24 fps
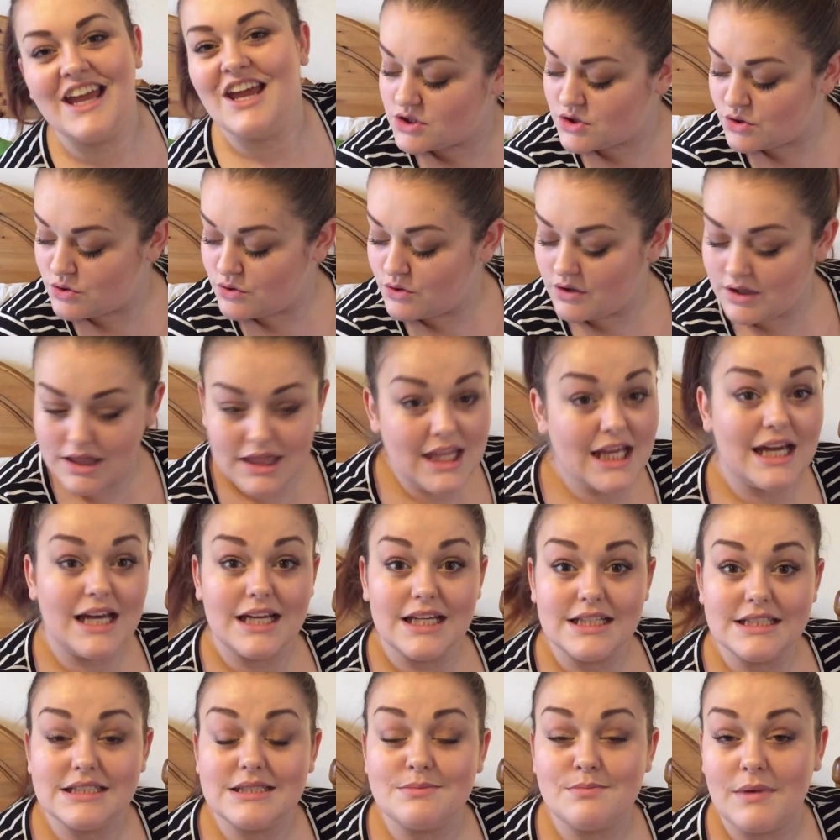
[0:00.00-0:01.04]
So that
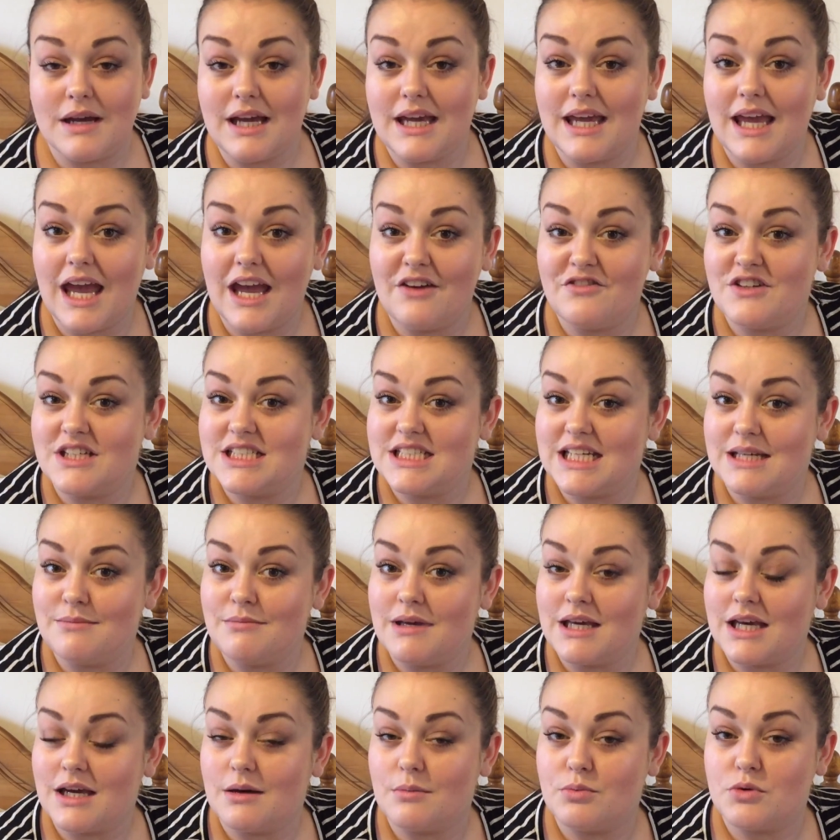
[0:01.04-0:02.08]
is my everyday
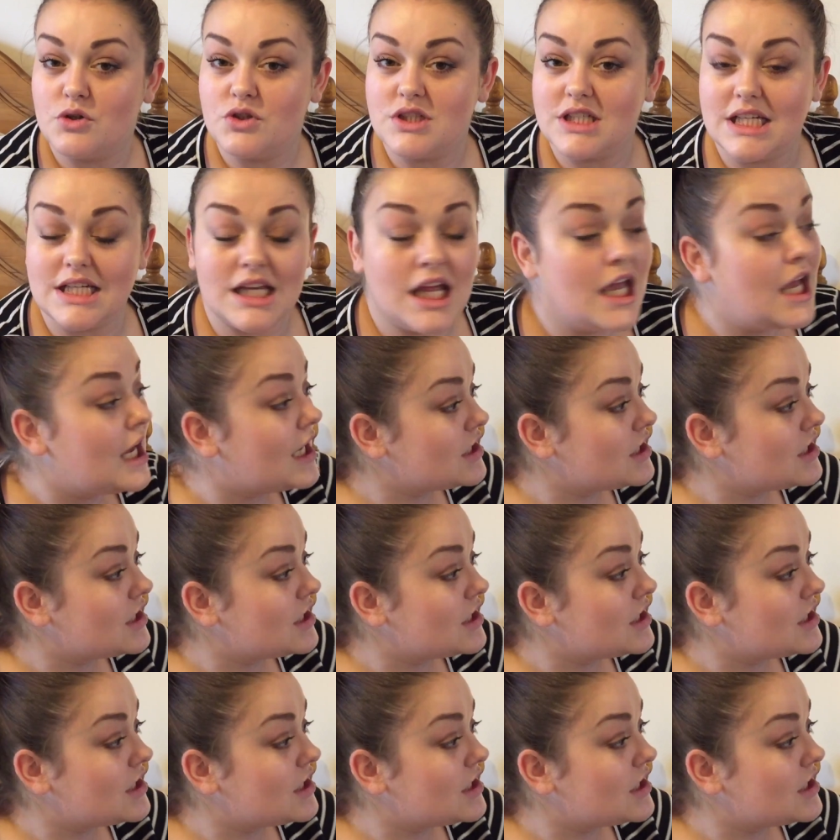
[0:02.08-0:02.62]
makeup routine.